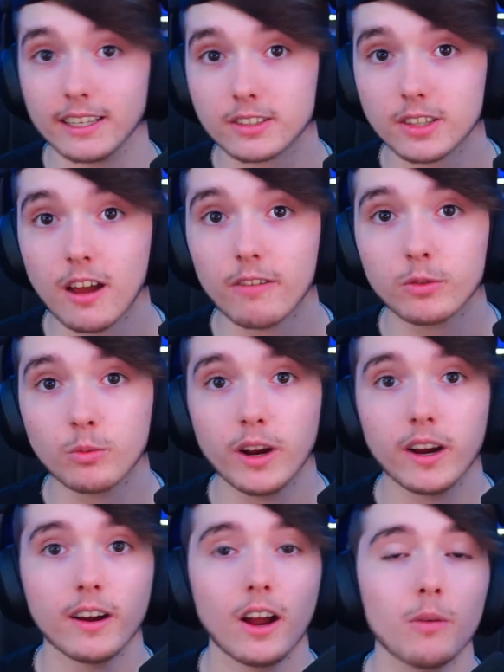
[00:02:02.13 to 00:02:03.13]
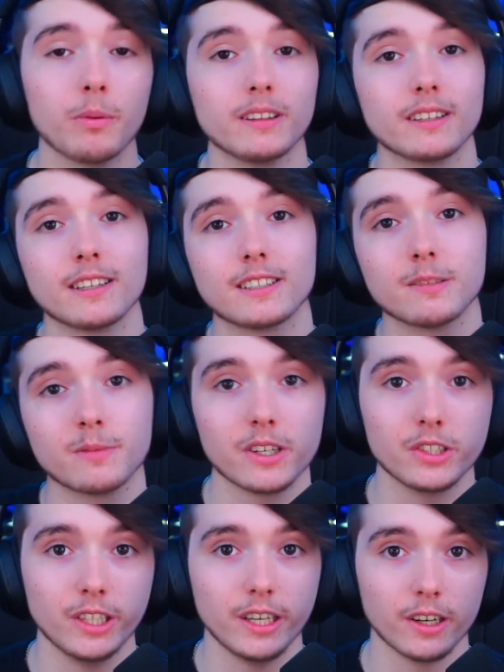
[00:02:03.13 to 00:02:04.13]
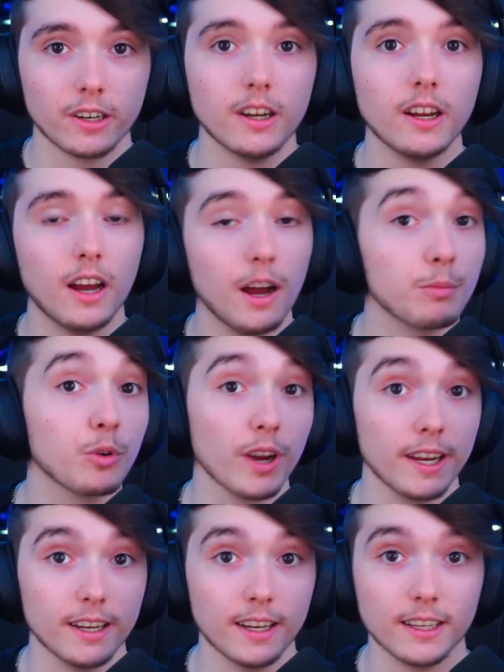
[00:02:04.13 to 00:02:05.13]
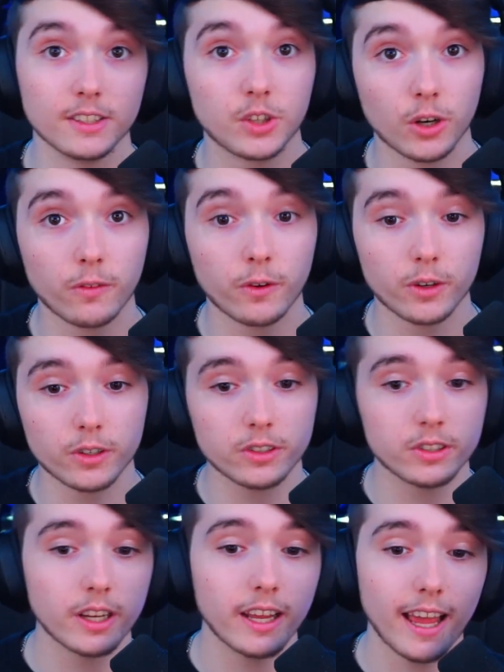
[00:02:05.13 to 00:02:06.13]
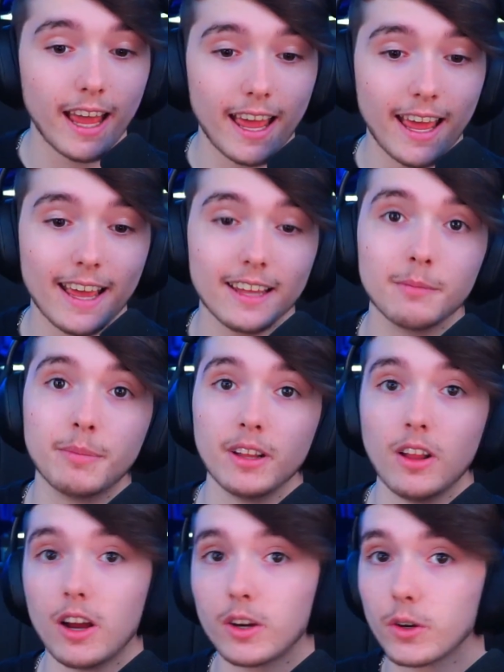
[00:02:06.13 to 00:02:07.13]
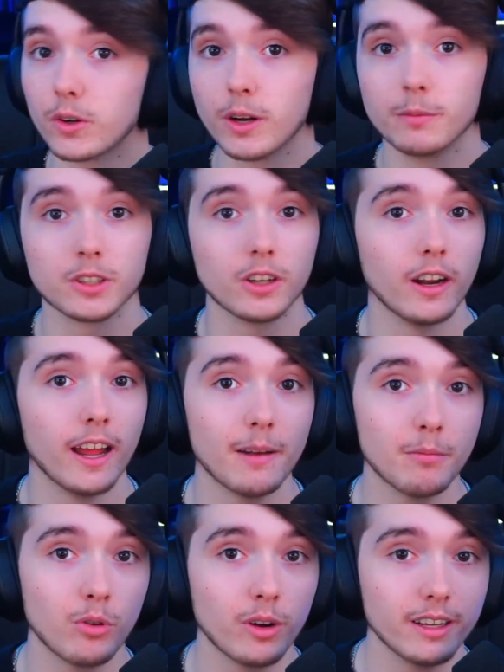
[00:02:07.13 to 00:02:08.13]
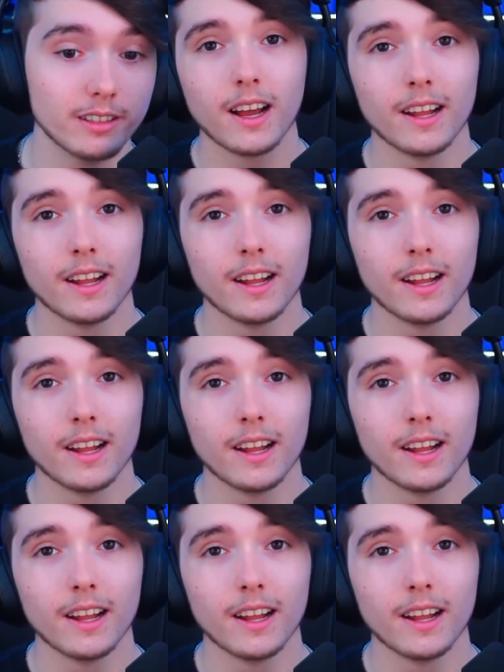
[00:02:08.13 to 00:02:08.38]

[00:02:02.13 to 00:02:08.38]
software, helping the systems engineer upgrade uh, servers, and BitLocker encryption on endpoints.